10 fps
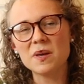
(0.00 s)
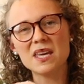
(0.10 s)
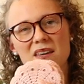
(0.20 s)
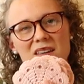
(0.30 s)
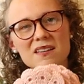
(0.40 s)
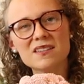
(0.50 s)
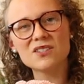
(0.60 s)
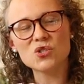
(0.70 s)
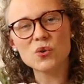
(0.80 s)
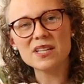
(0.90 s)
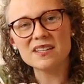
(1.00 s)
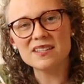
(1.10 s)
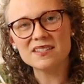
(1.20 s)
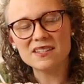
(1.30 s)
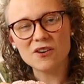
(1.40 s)
pink
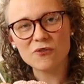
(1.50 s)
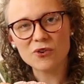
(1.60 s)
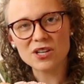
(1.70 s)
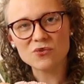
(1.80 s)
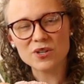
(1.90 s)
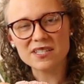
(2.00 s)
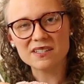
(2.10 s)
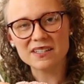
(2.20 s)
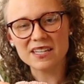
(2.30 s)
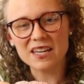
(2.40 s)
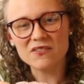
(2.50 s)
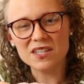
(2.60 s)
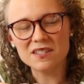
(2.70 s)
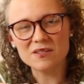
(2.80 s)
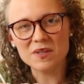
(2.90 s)
doilies that a friend recently
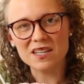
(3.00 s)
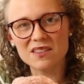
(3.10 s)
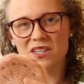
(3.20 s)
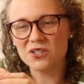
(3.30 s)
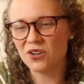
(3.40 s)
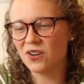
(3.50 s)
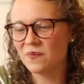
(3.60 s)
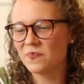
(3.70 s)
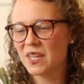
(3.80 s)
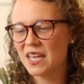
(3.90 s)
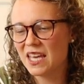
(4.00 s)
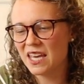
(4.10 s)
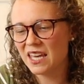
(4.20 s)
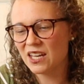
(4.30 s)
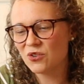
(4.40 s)
gave these to me. These are
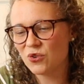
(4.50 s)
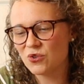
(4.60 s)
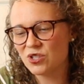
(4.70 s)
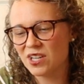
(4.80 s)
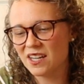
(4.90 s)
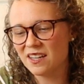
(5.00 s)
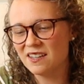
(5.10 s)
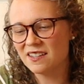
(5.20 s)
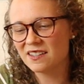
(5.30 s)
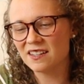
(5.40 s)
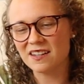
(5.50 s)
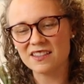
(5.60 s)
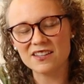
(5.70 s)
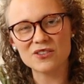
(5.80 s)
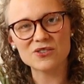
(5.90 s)
hand crocheted and
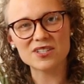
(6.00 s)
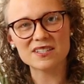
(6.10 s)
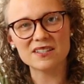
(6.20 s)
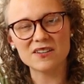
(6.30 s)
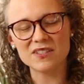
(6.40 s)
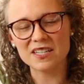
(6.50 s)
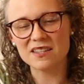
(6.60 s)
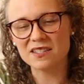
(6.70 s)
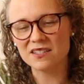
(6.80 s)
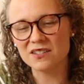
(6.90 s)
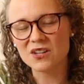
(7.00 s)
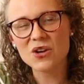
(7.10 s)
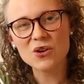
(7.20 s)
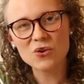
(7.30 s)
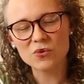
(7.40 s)
I think they're just lovely. This is
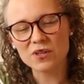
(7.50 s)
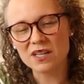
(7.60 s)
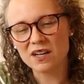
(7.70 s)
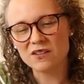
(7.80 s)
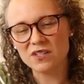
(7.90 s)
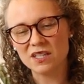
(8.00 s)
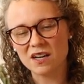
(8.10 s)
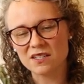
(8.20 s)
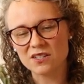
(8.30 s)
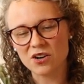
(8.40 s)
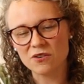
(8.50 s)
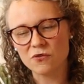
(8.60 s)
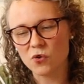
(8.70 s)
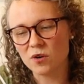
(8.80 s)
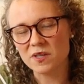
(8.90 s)
really kind of a lost
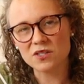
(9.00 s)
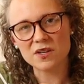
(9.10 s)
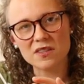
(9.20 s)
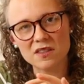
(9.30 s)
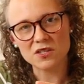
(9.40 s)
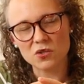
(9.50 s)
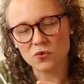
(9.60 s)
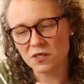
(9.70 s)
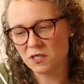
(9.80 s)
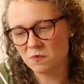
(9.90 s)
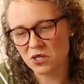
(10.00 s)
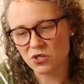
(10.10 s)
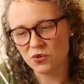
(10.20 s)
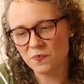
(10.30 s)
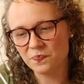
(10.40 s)
art form and so I think these are really
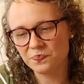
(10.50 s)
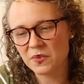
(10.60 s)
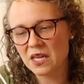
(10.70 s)
special.